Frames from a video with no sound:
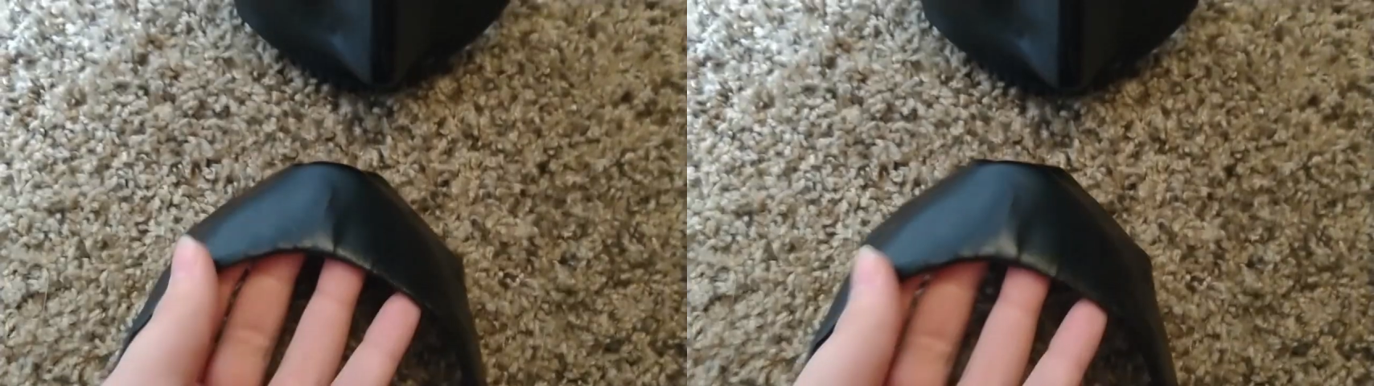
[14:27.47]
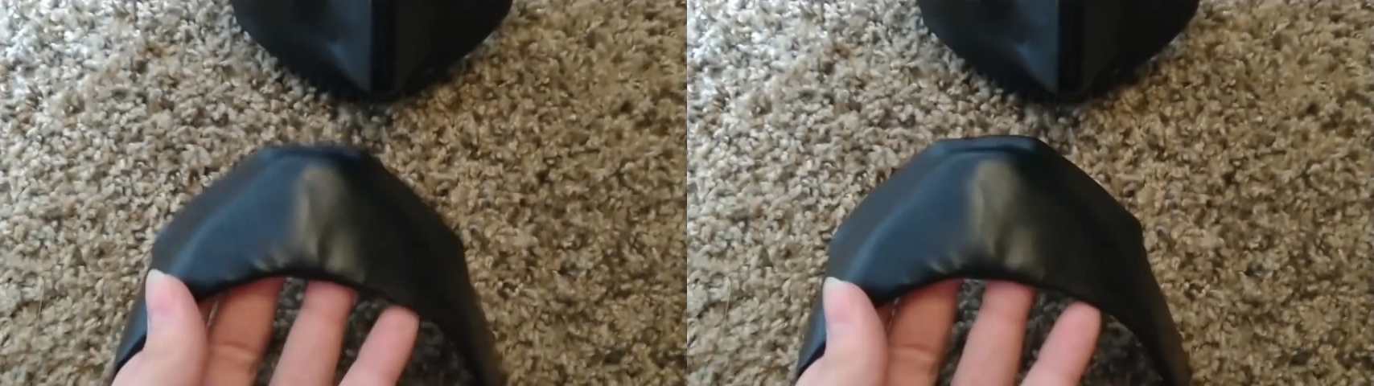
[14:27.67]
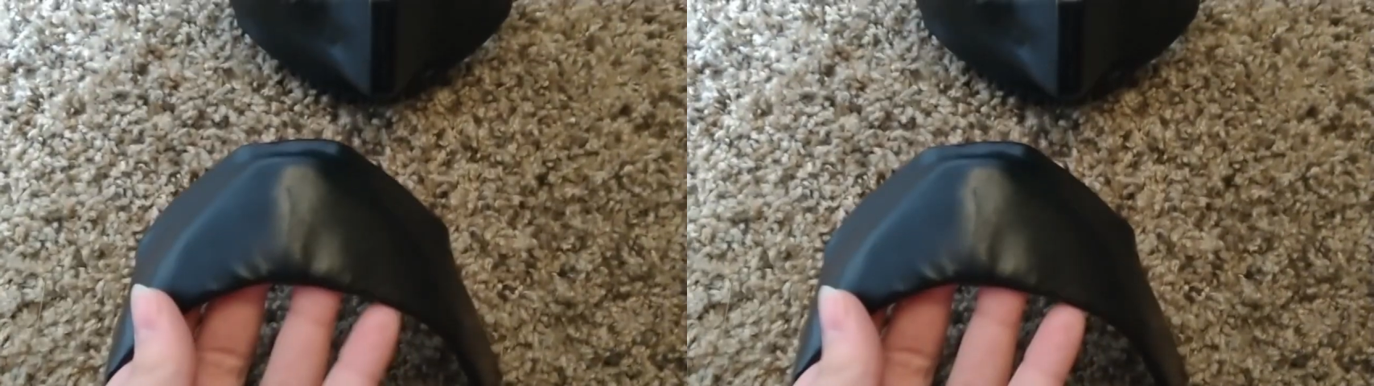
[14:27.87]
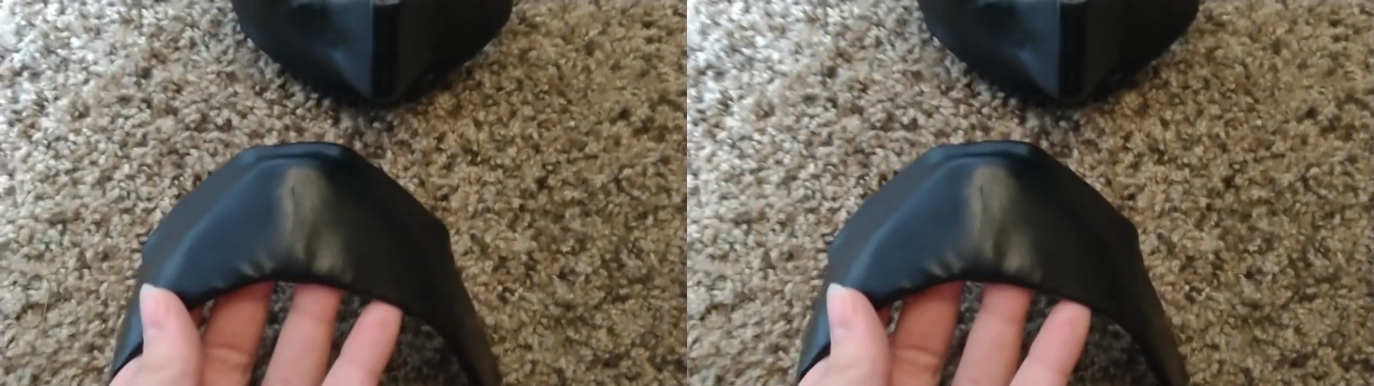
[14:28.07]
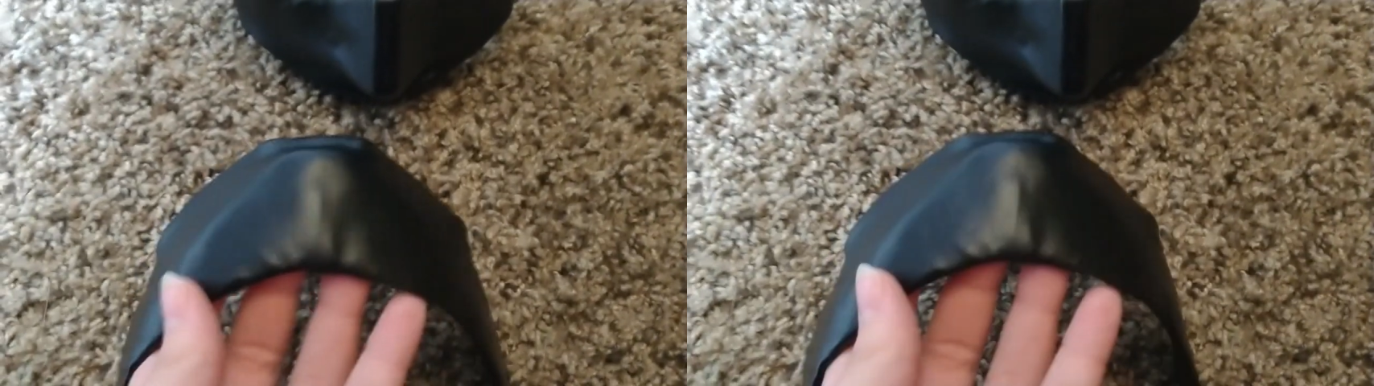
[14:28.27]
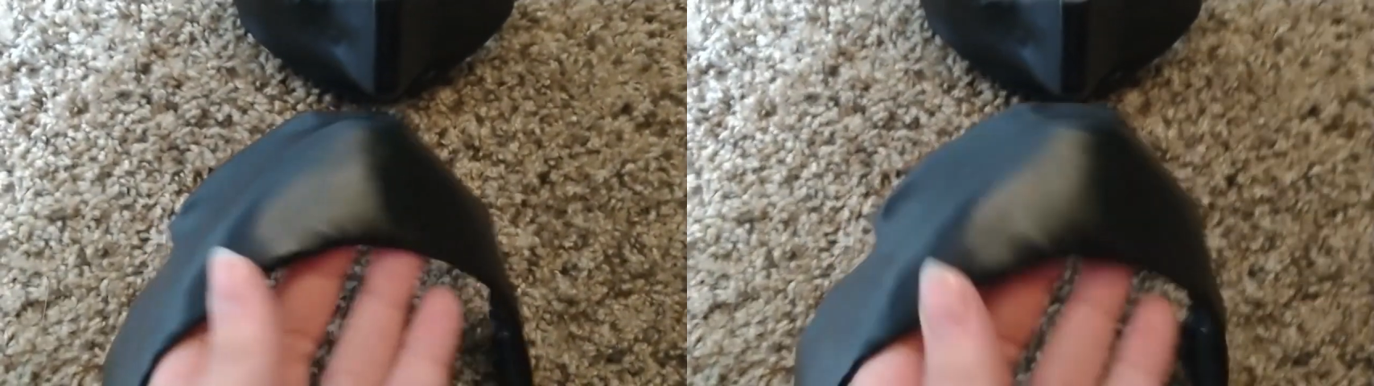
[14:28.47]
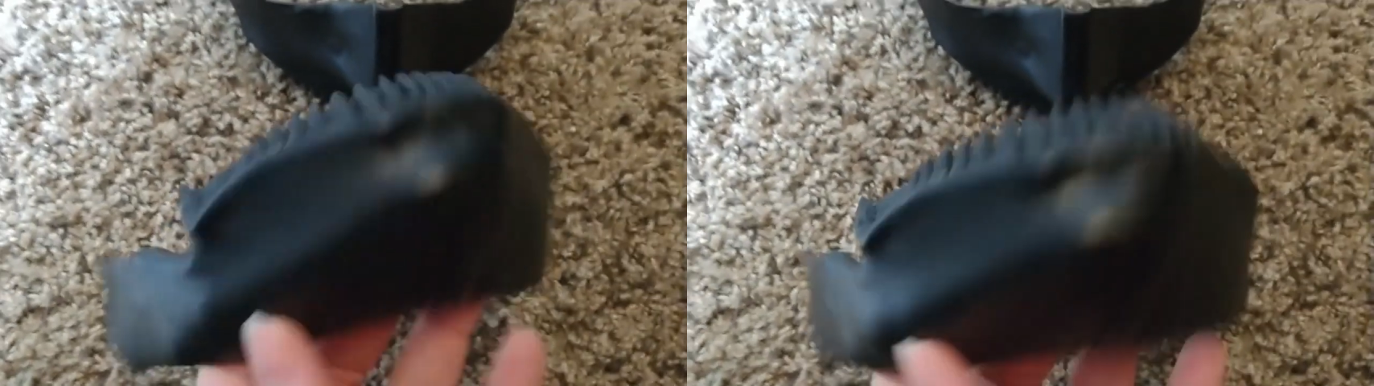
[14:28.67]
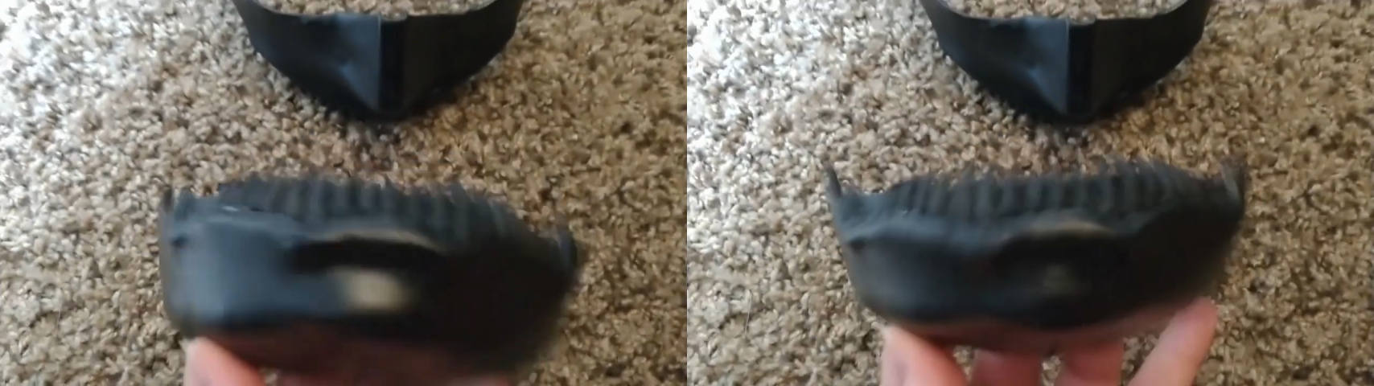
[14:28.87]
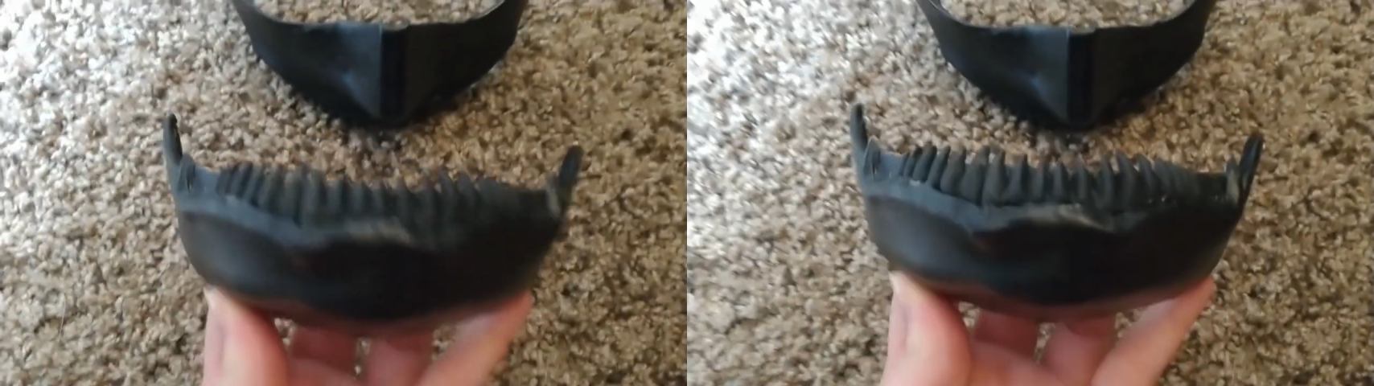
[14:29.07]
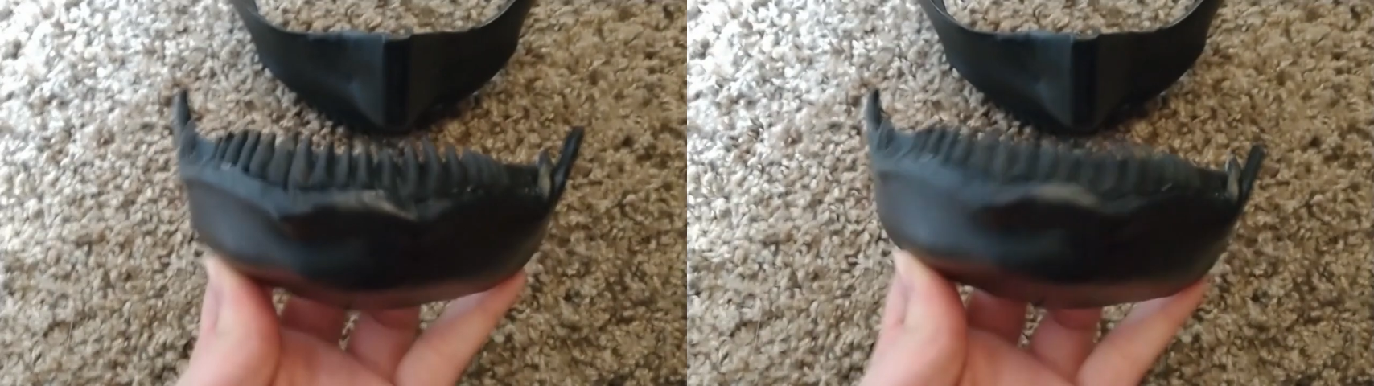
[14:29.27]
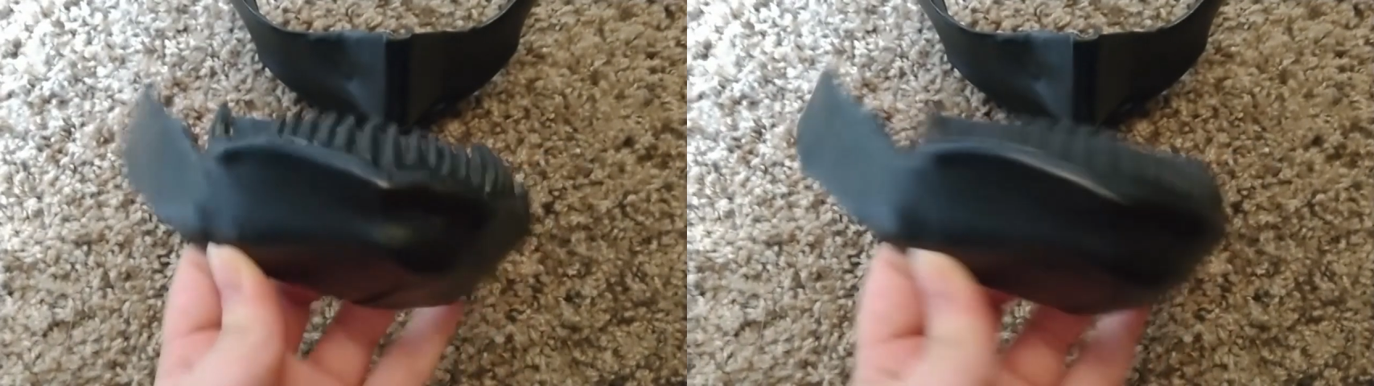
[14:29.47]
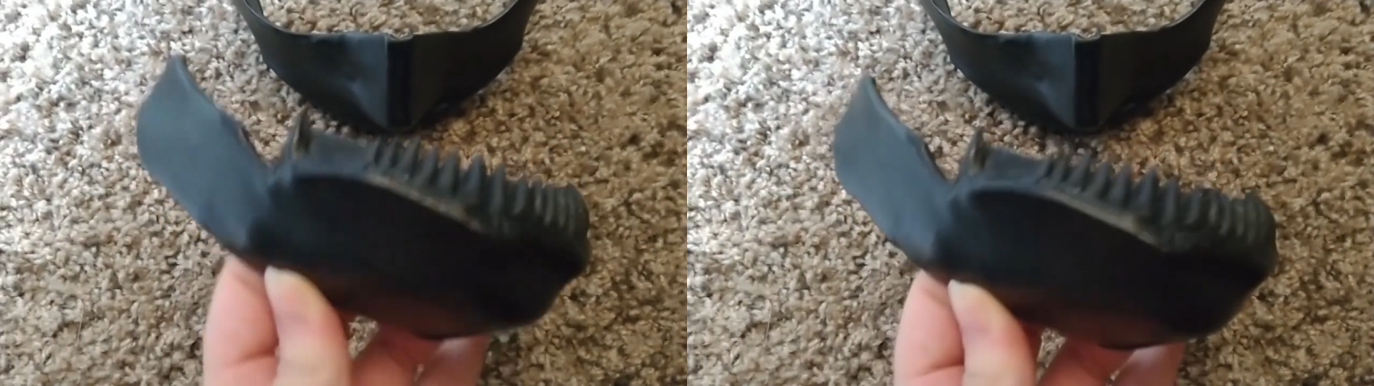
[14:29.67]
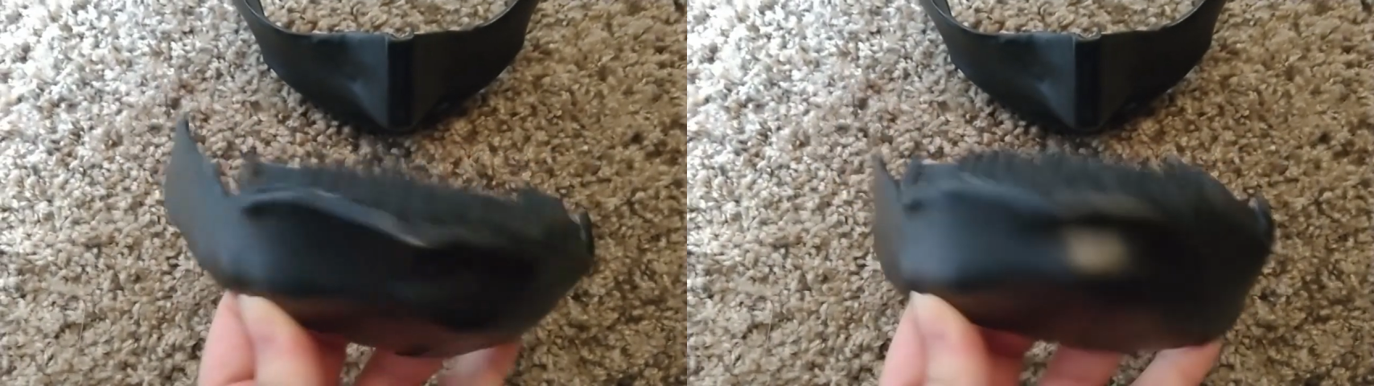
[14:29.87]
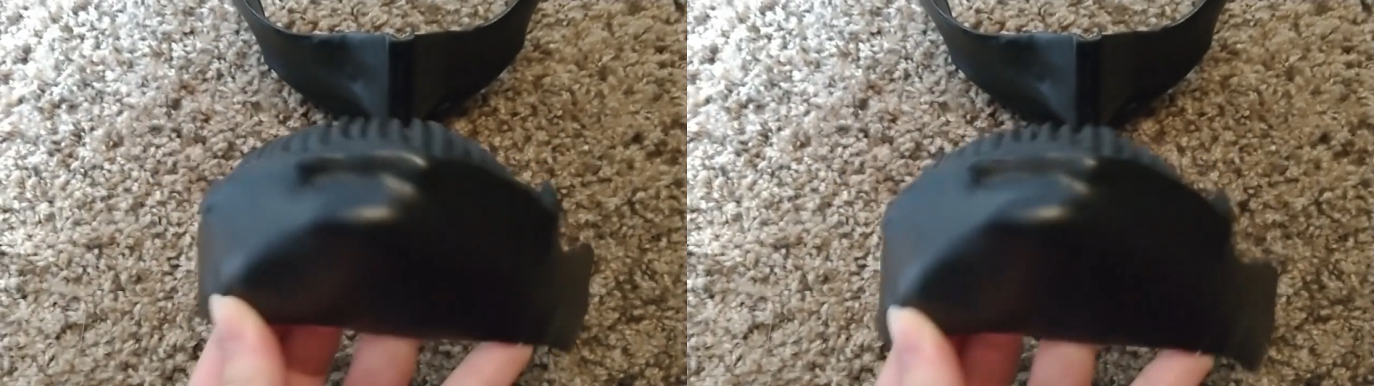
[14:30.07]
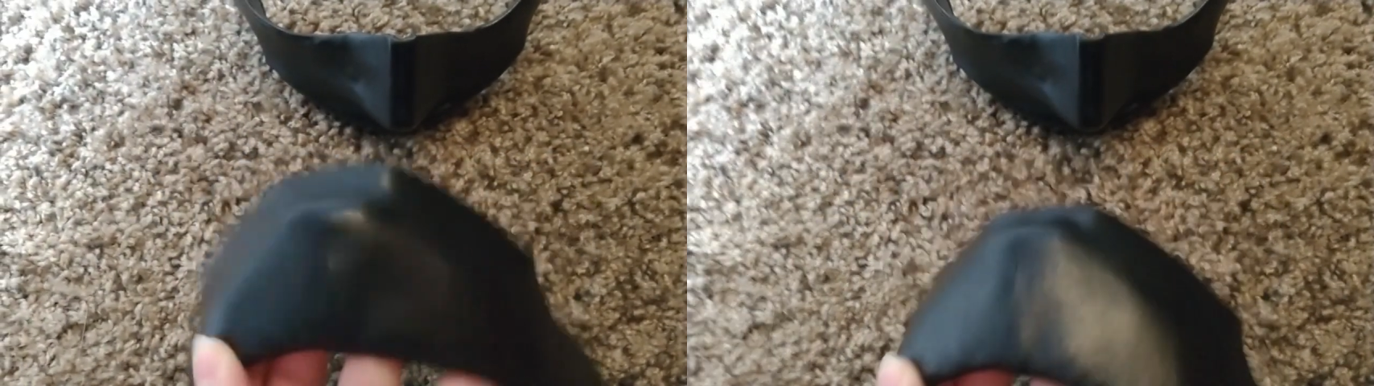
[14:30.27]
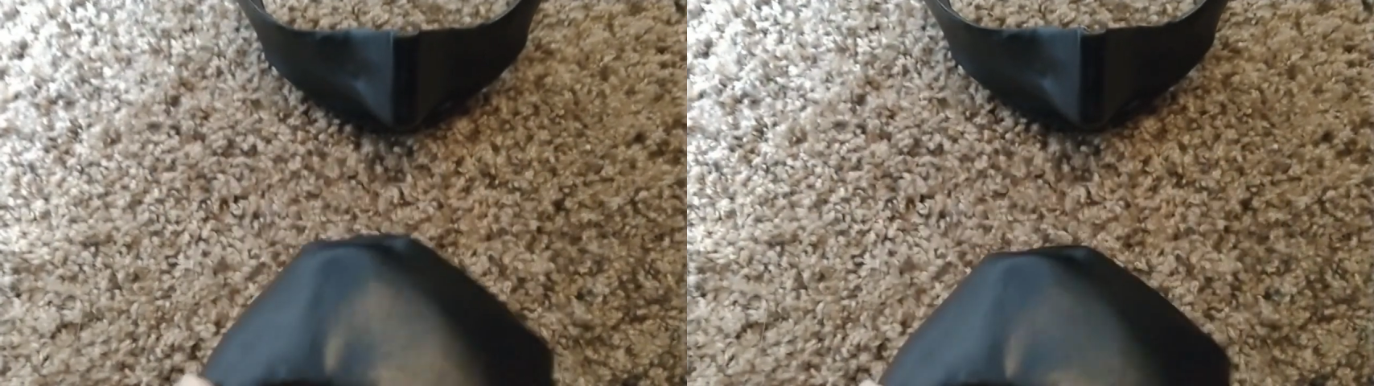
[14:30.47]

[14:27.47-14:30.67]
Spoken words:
(no speaker visible)